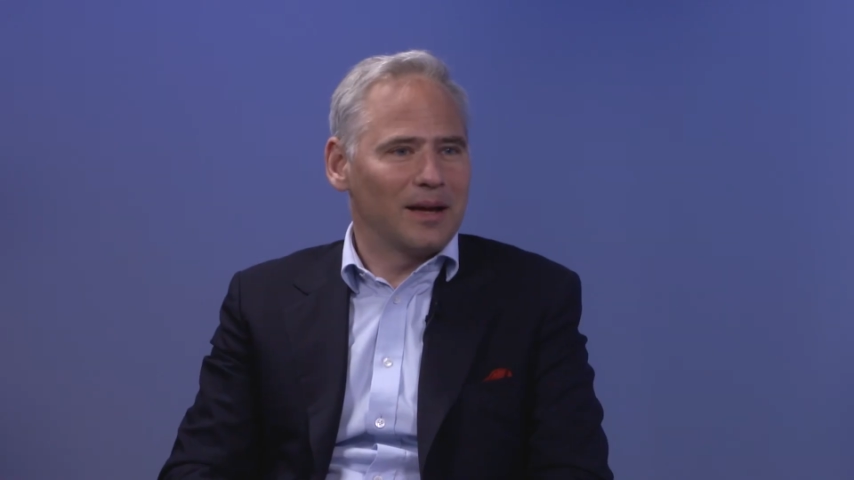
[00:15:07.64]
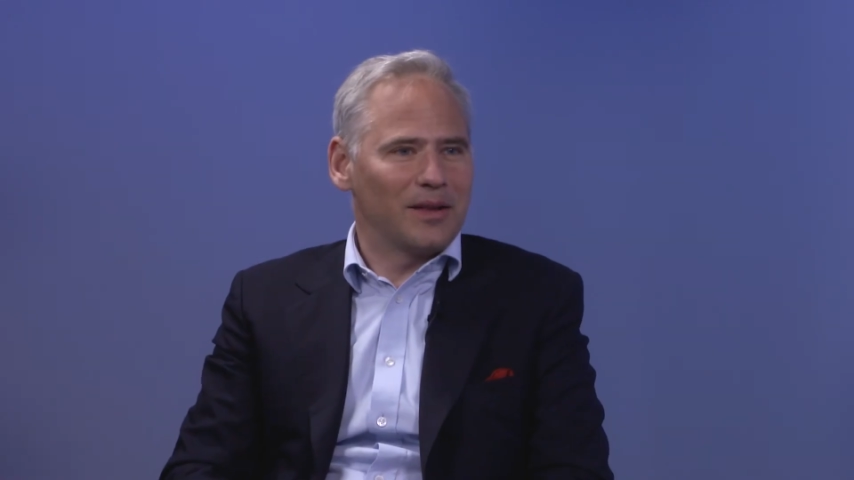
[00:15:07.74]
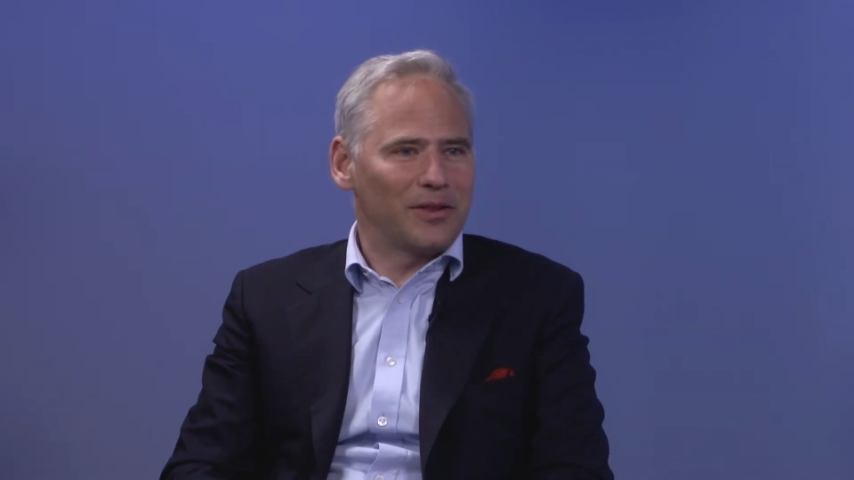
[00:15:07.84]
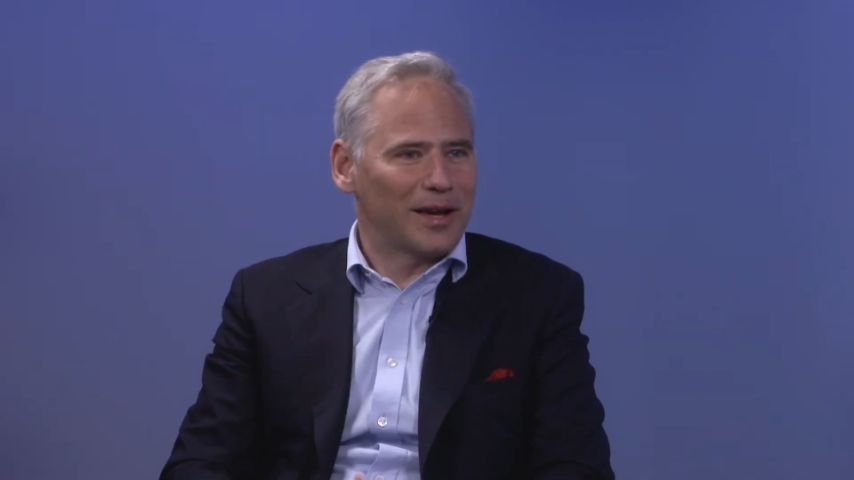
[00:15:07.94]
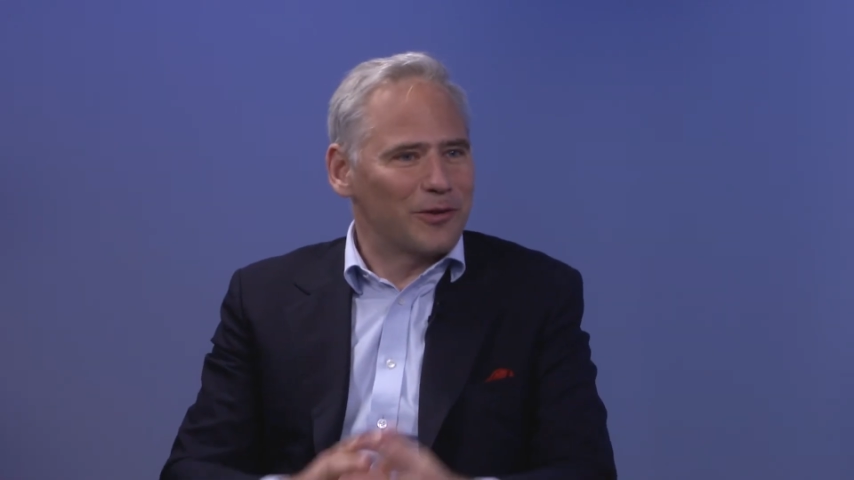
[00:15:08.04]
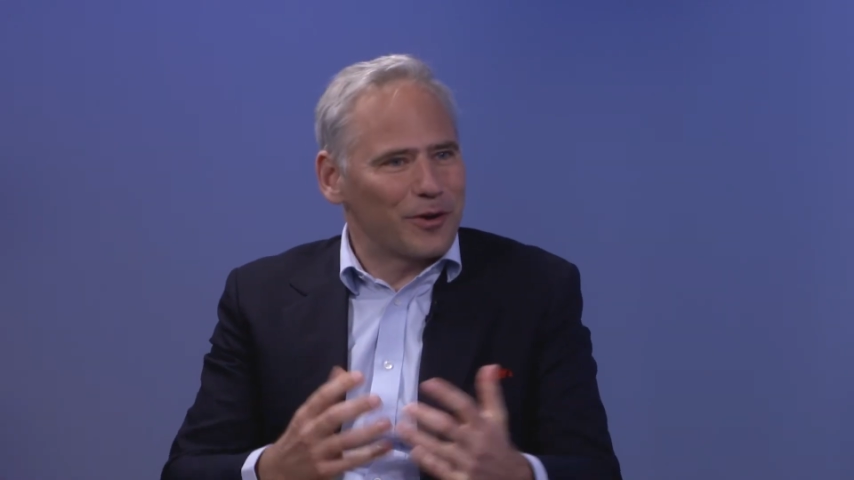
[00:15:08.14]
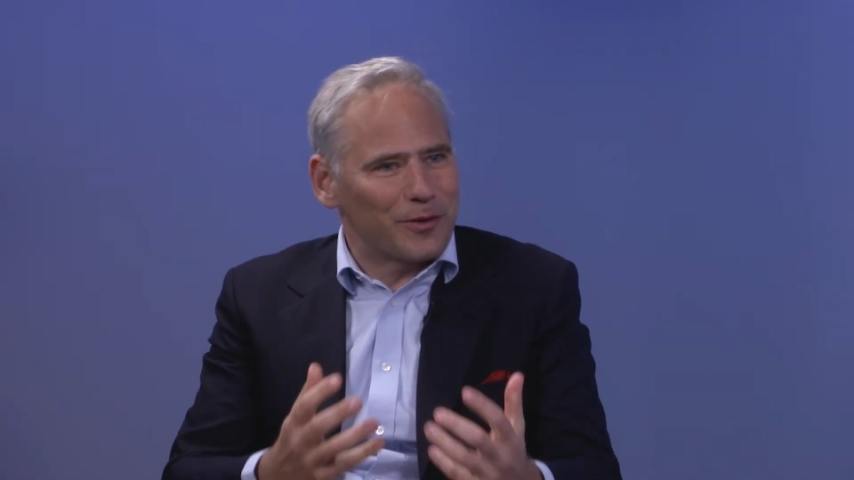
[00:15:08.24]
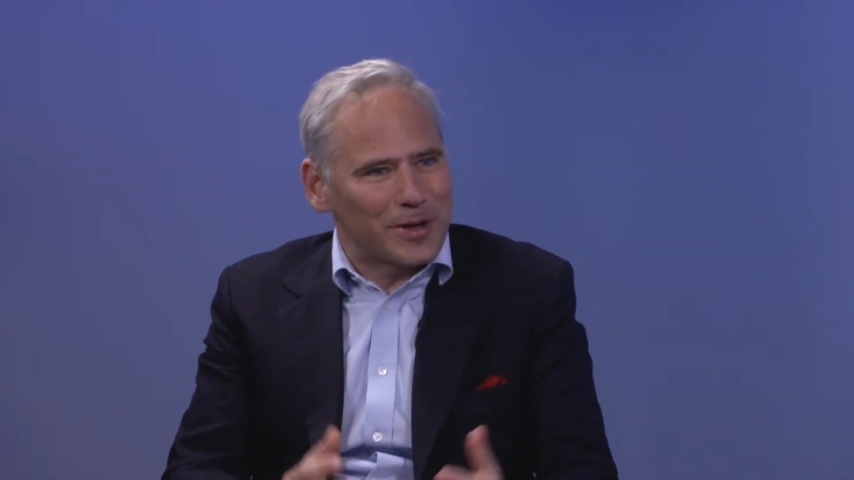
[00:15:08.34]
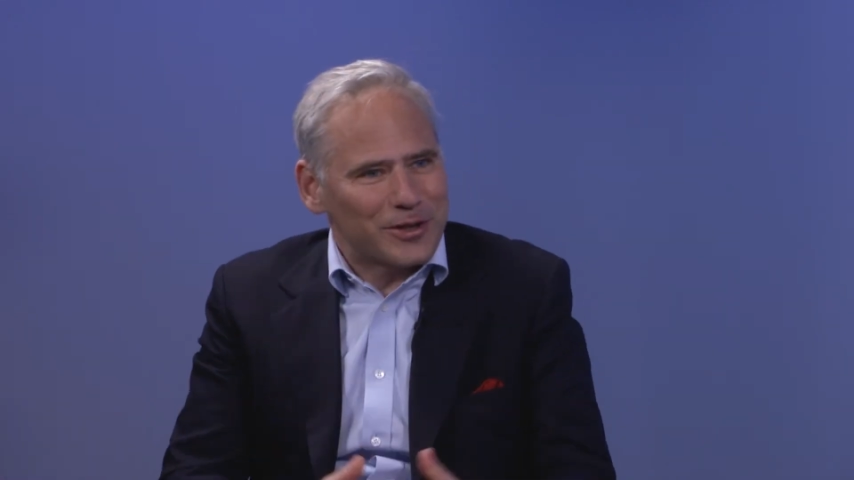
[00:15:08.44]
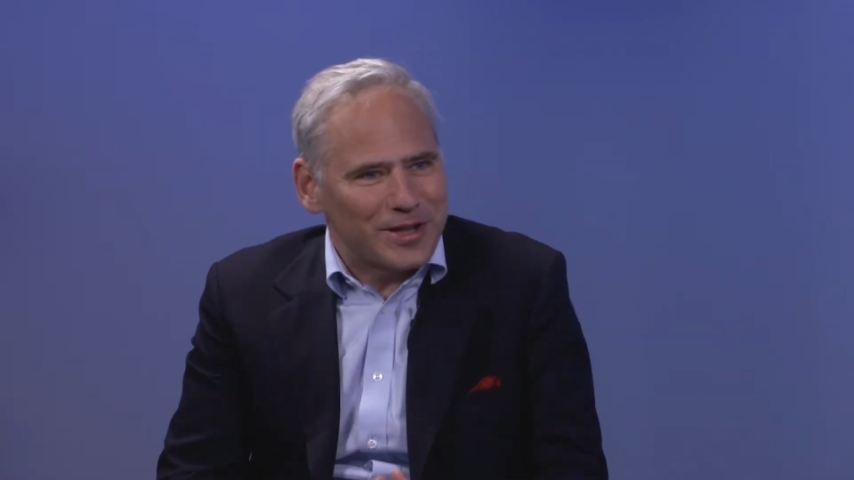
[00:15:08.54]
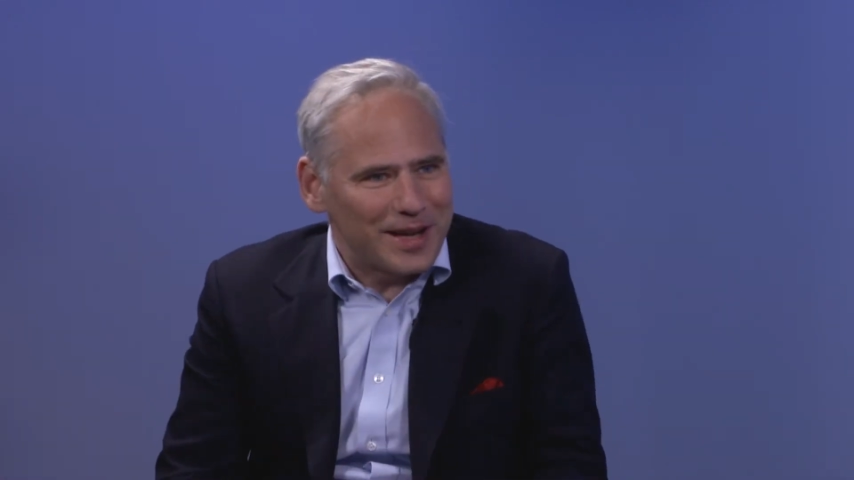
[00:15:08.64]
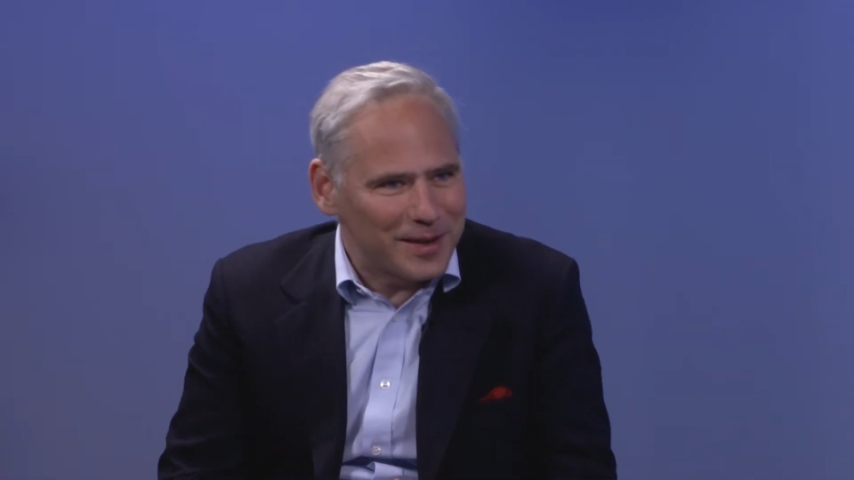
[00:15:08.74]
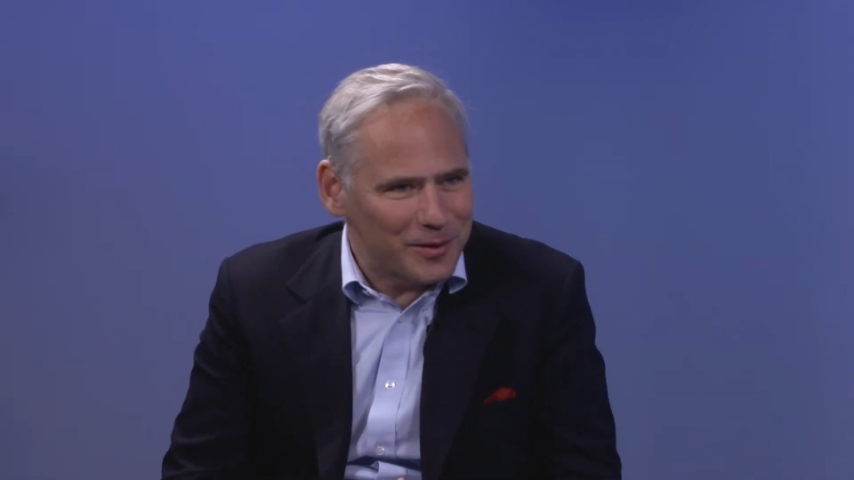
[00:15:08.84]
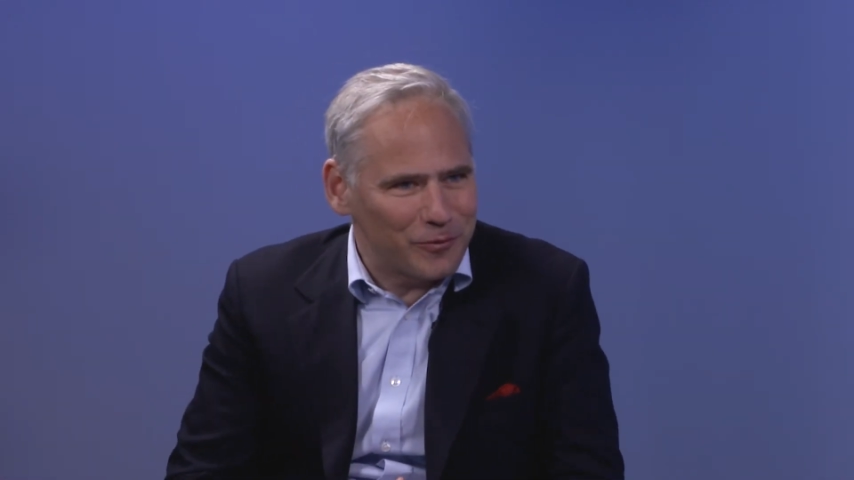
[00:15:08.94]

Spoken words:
Thank you very much, Daniel,